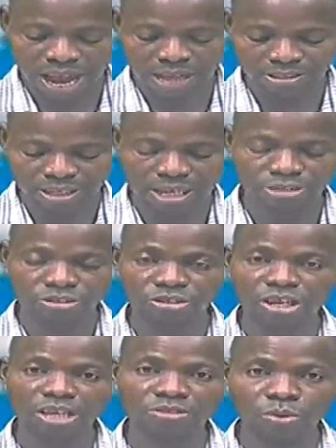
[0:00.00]
at 8
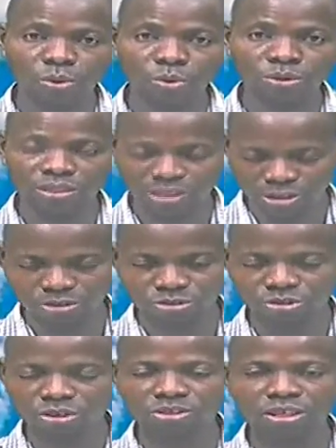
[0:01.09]
years old, the
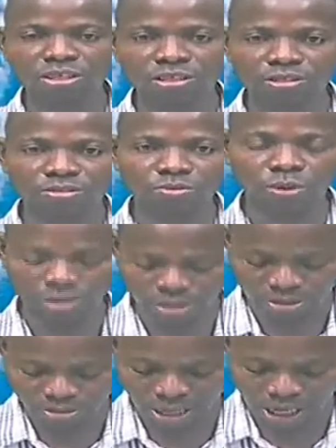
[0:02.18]
construction is what
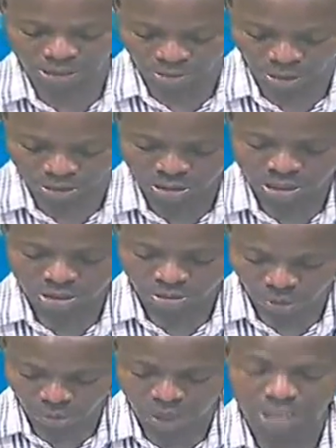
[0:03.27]
is not
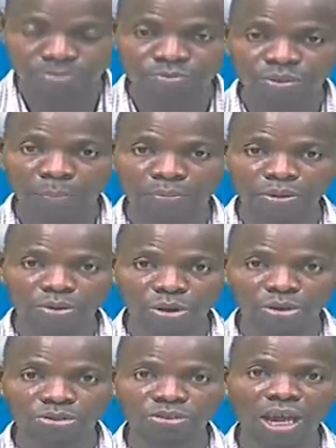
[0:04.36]
correct,
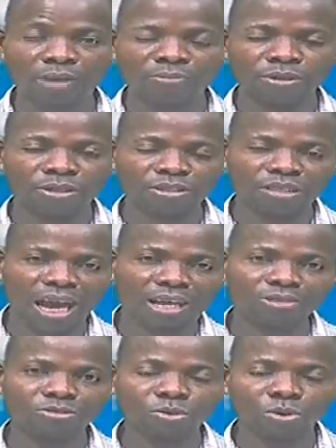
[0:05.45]
because it
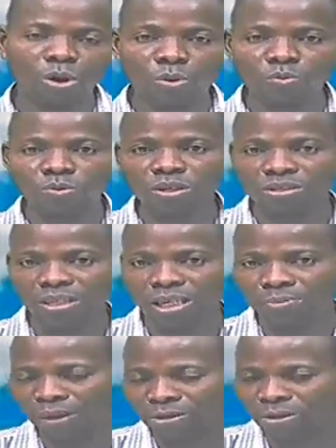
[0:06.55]
has to come with a
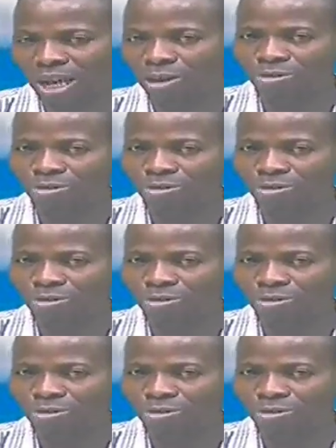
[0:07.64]
particular